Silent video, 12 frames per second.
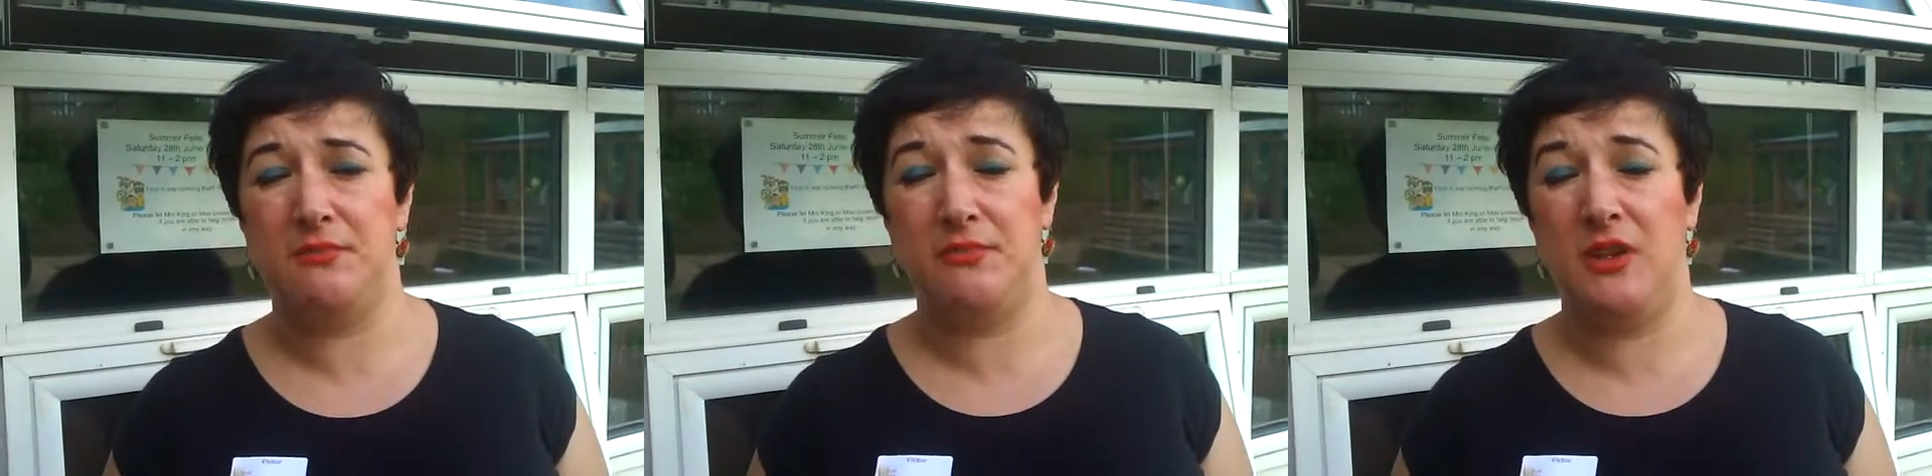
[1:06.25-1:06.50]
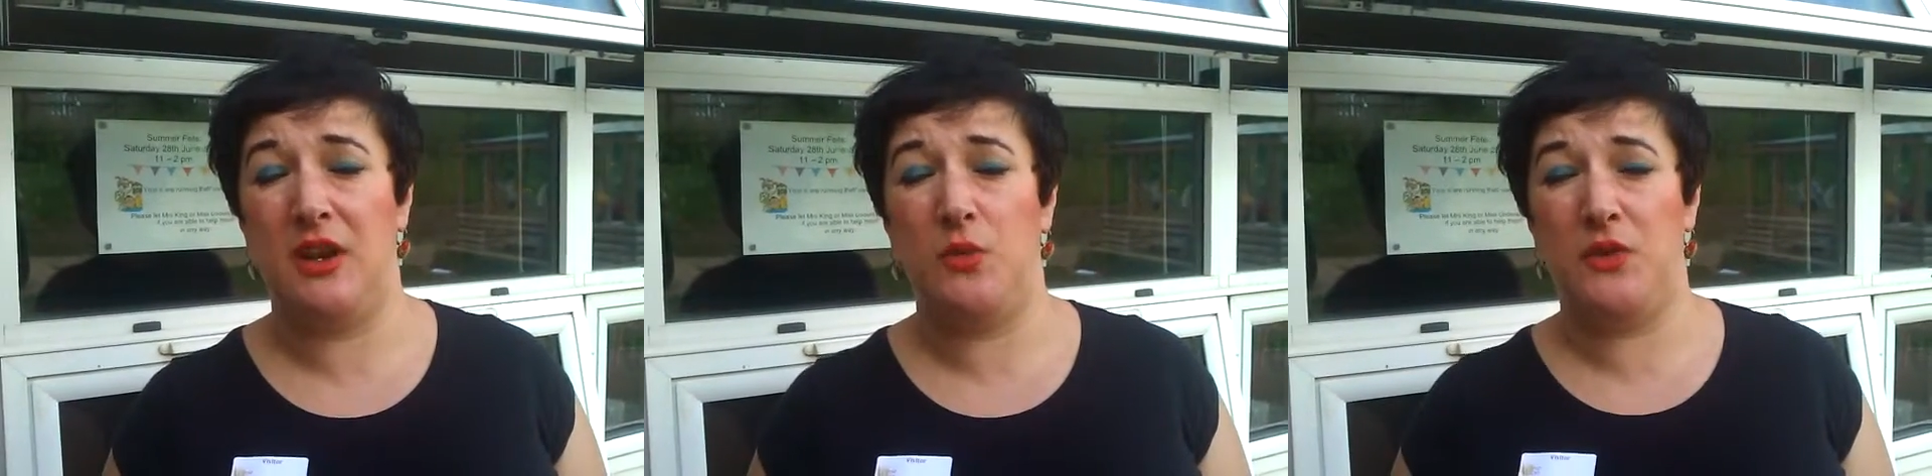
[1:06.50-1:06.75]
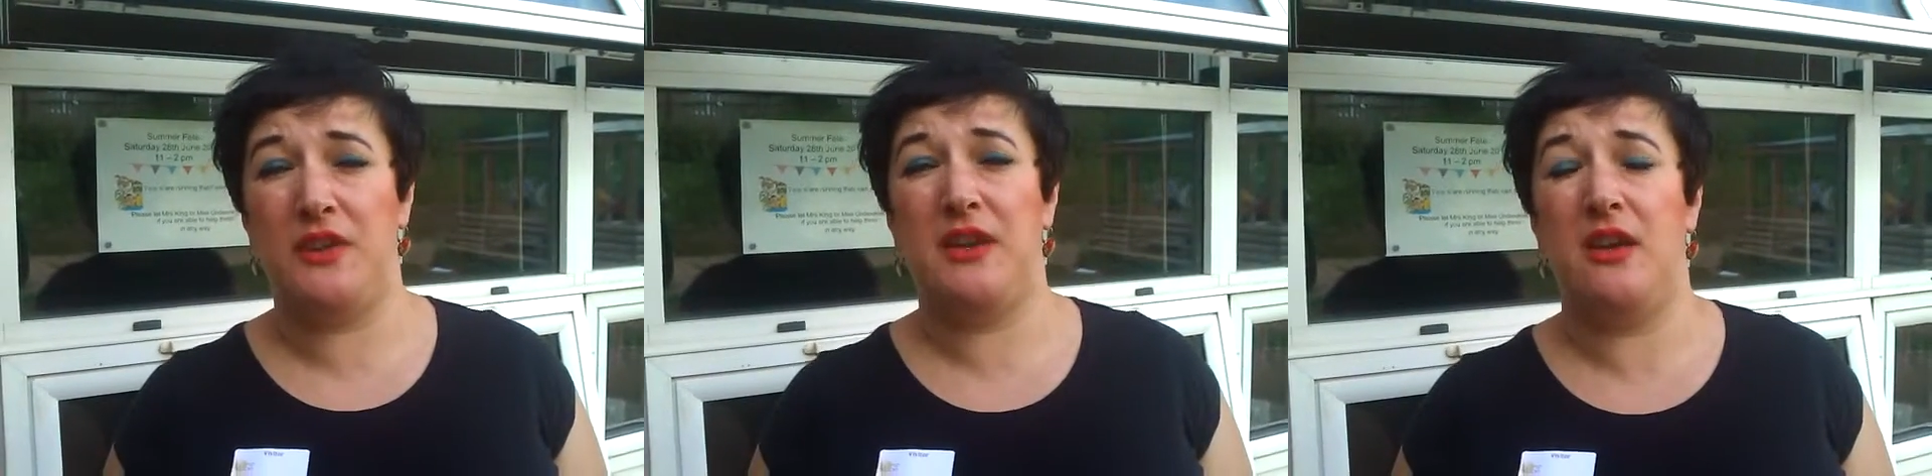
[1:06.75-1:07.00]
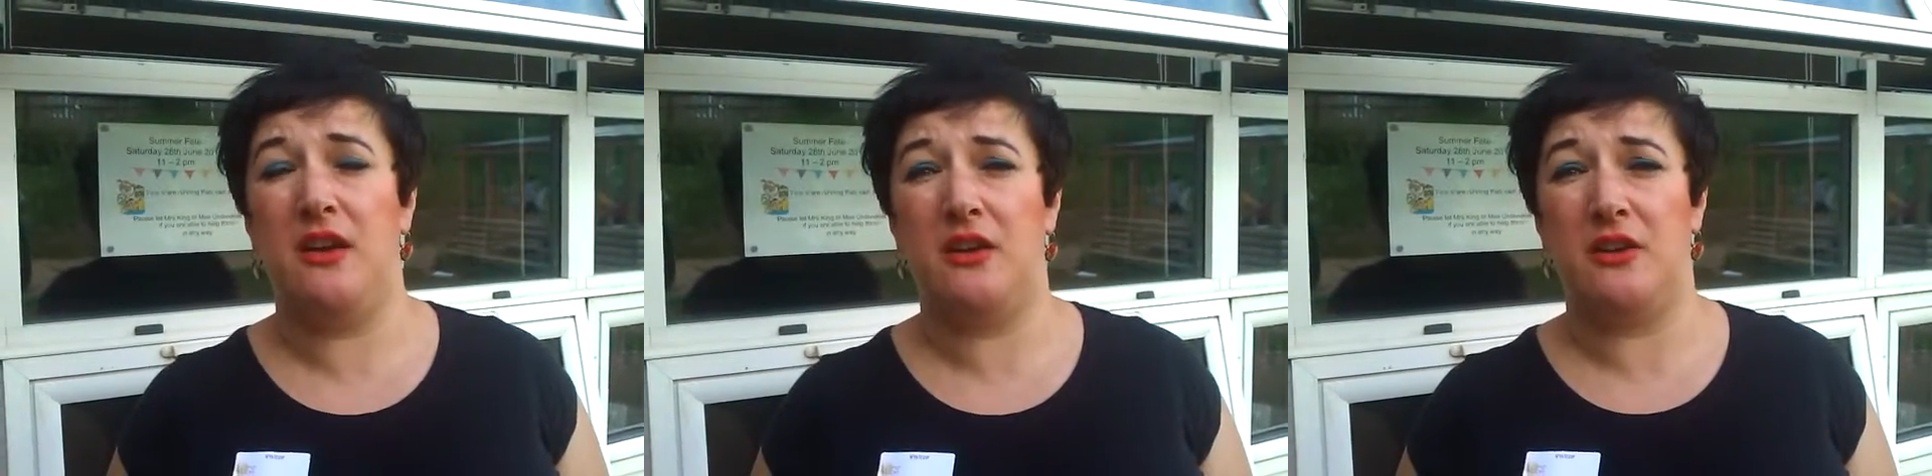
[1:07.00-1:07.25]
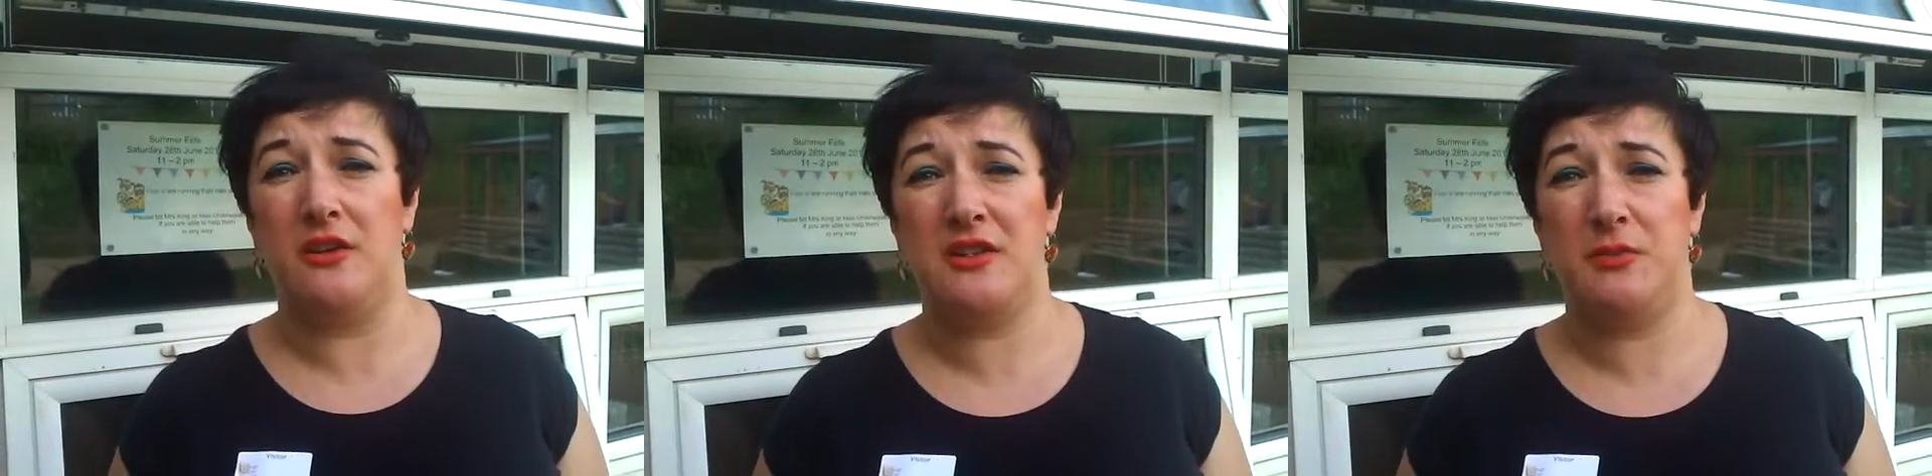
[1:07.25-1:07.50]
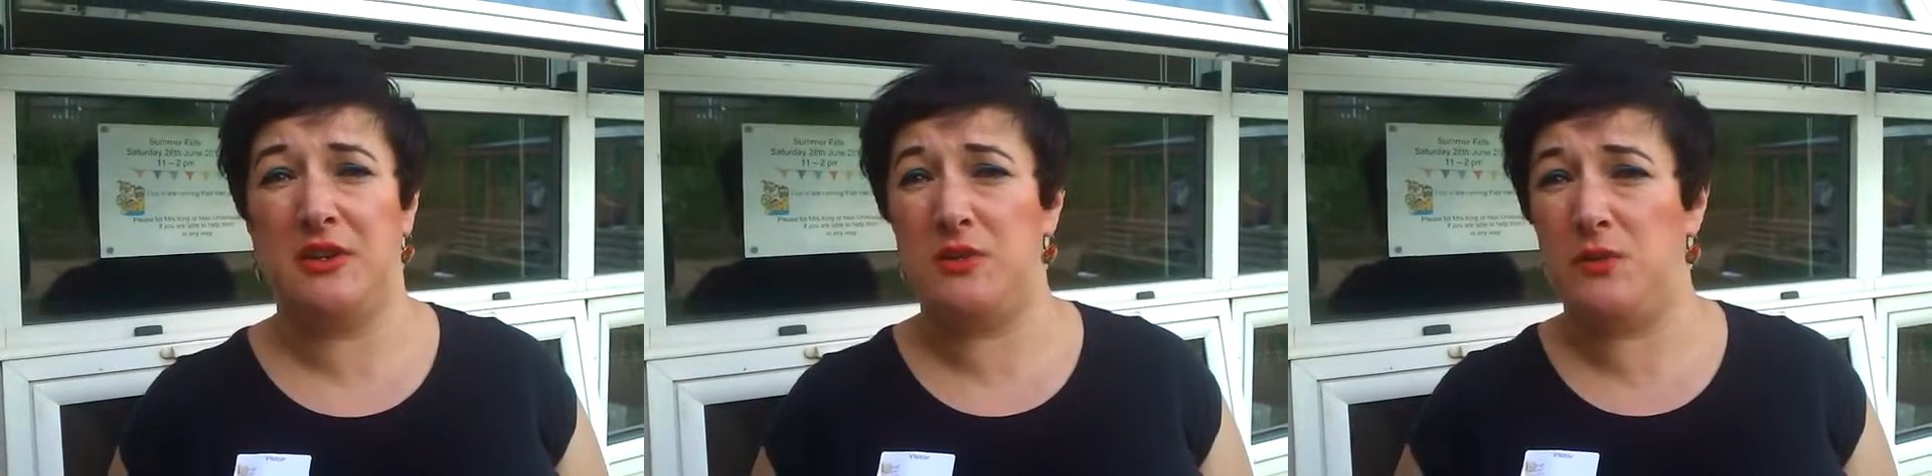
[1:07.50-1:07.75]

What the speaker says: you know, within Argos, because